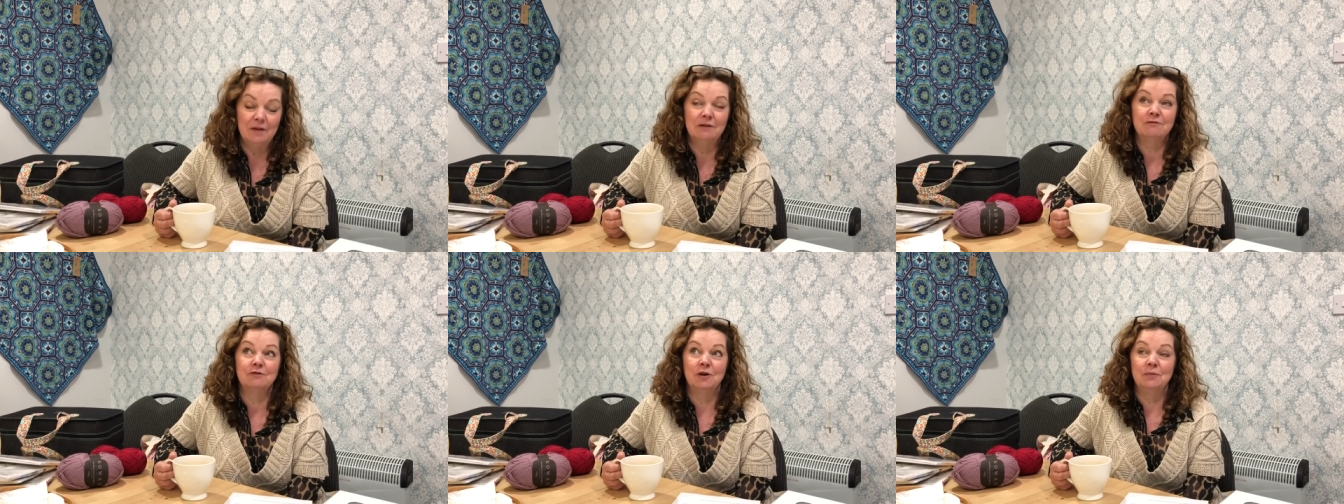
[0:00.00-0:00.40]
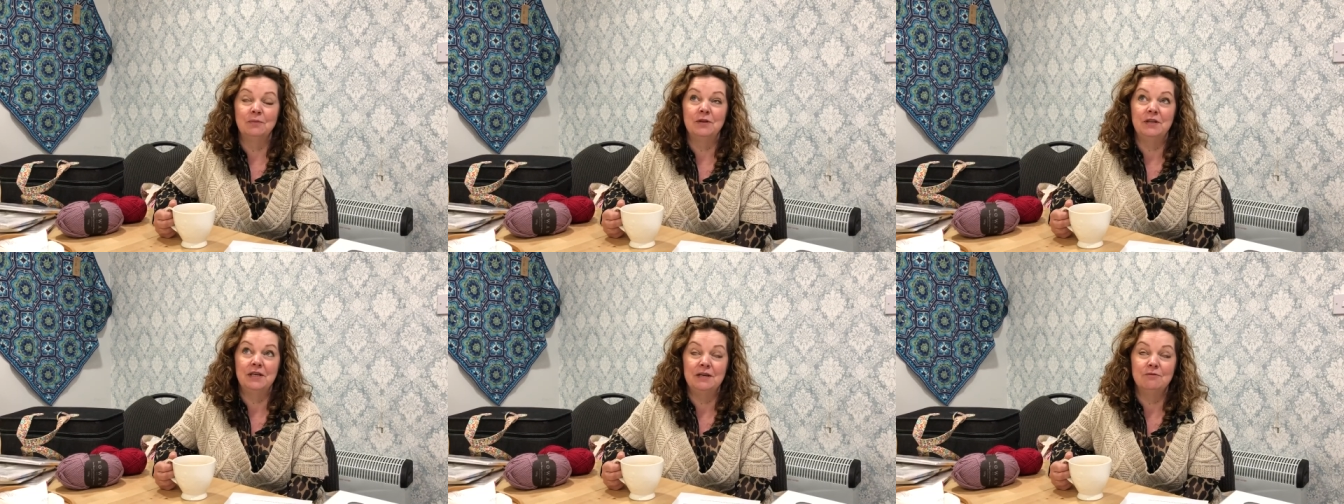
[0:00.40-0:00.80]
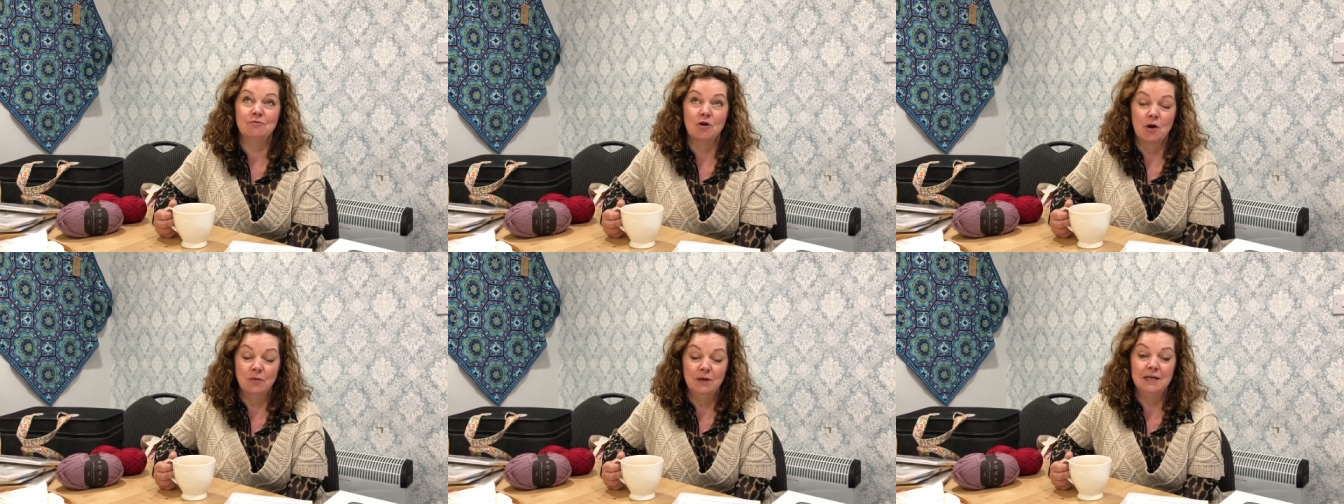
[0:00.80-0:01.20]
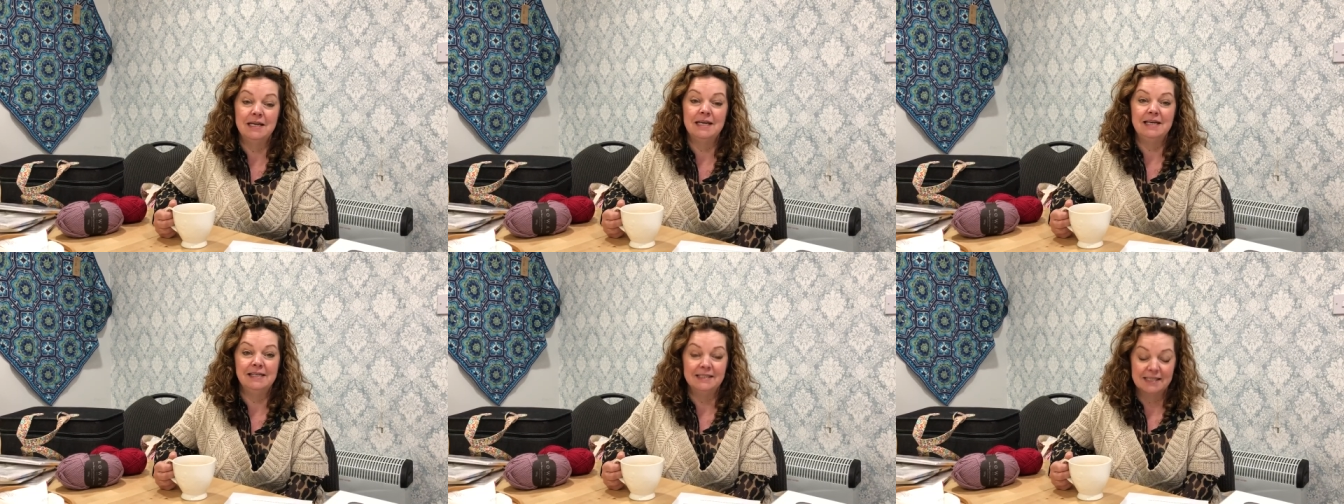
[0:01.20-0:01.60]
from the Rowan
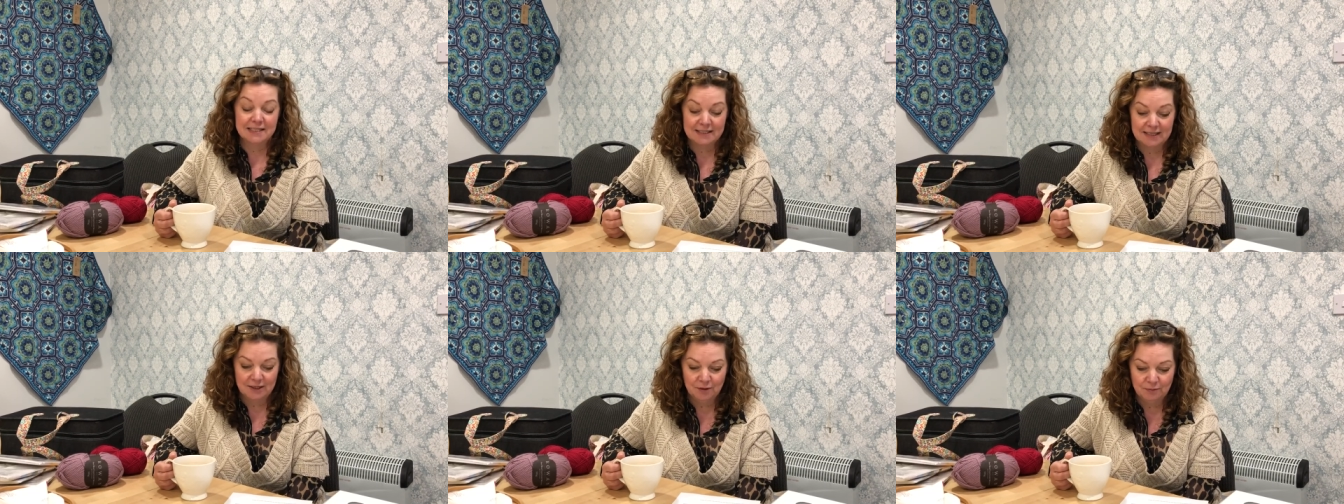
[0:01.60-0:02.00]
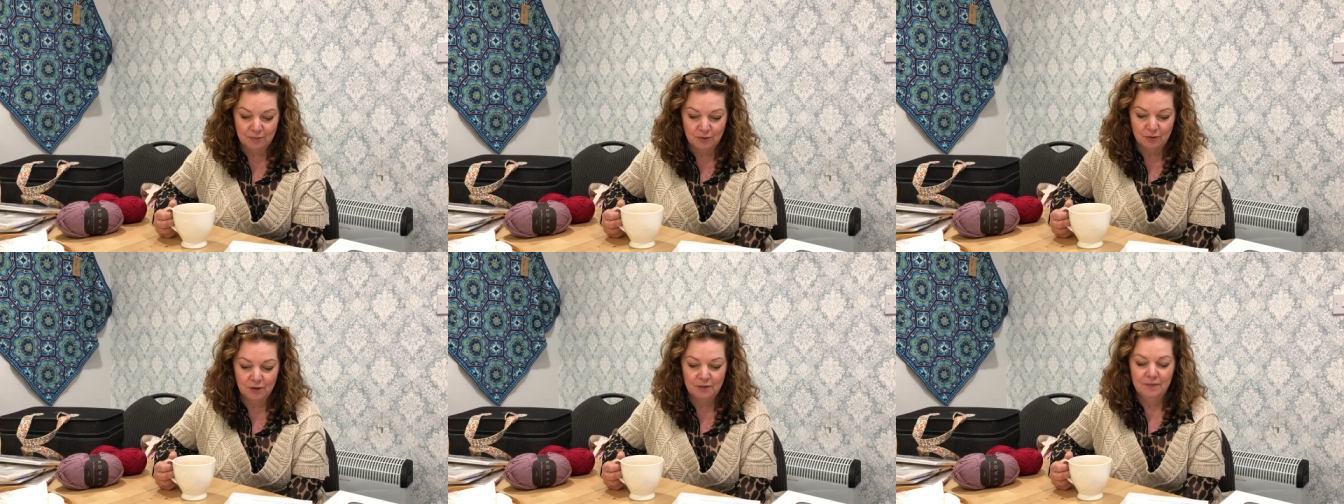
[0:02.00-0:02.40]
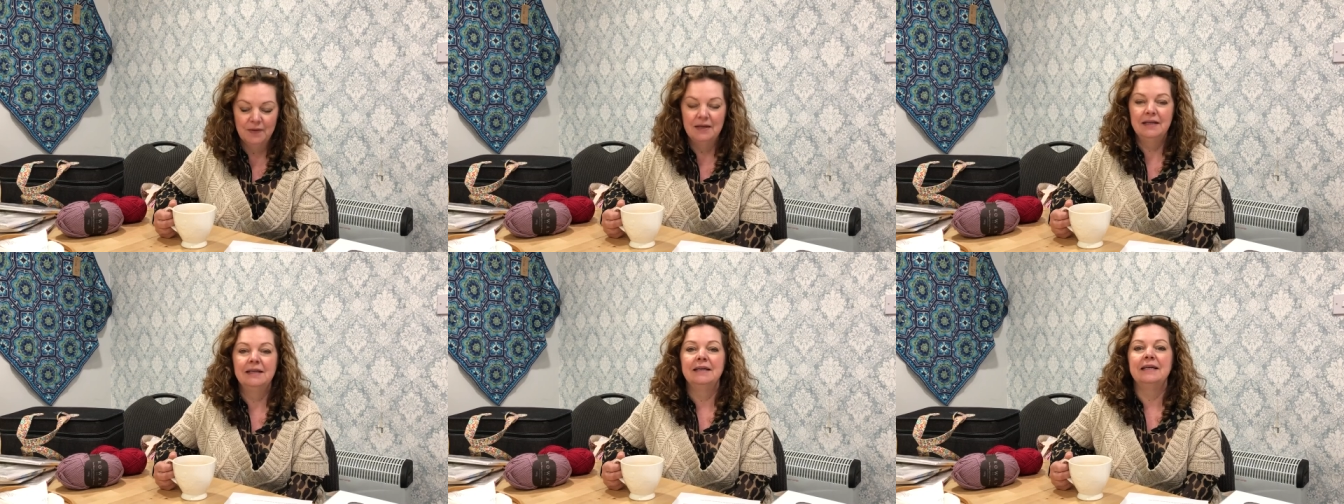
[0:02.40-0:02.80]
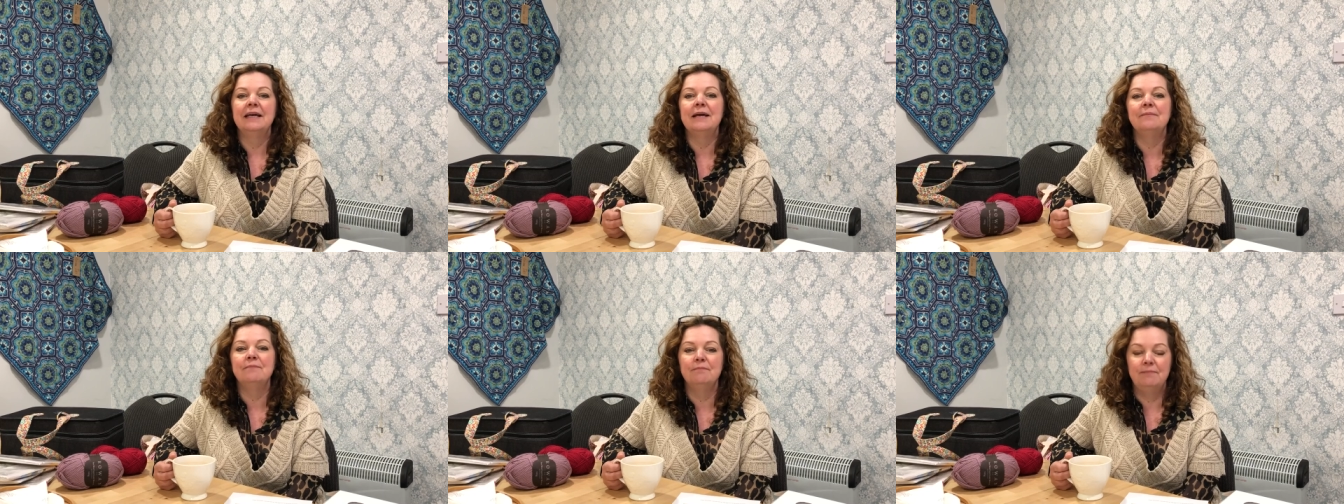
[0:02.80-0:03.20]
Easy Style book
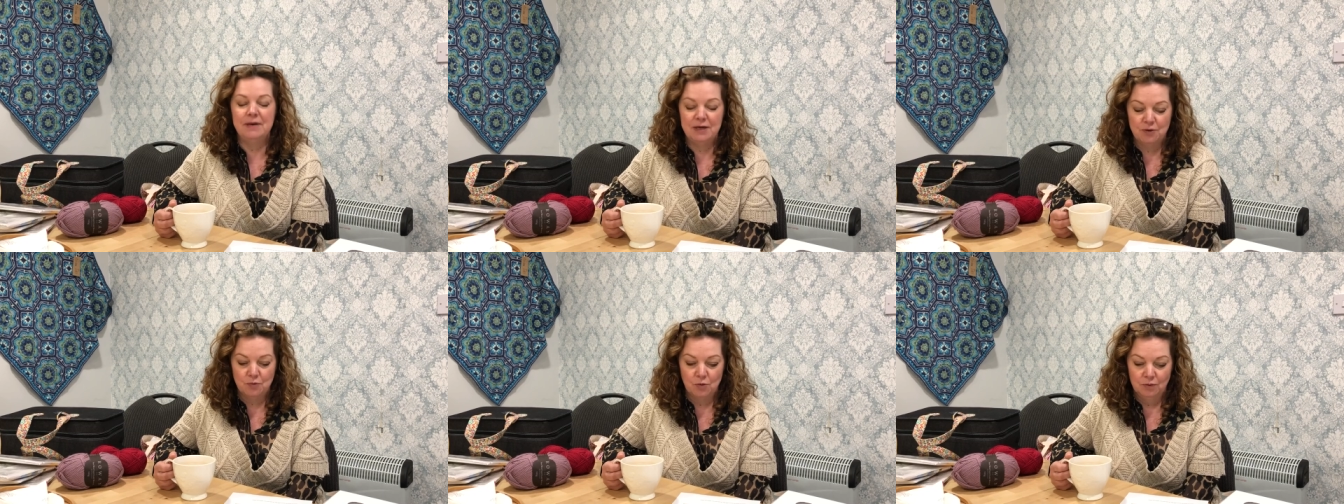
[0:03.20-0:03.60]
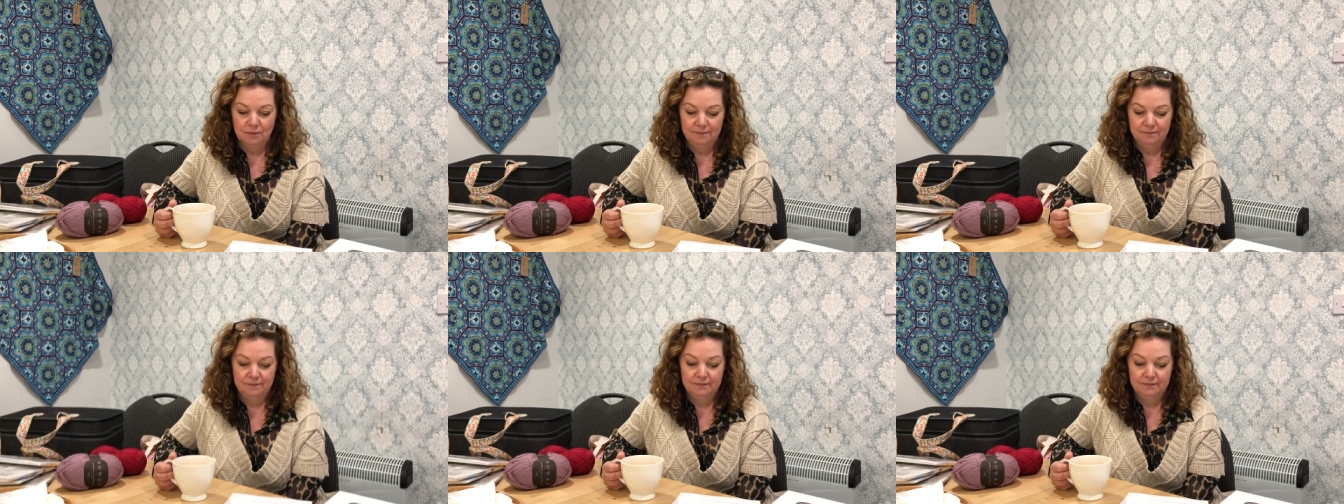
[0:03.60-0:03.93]
in Big Wool.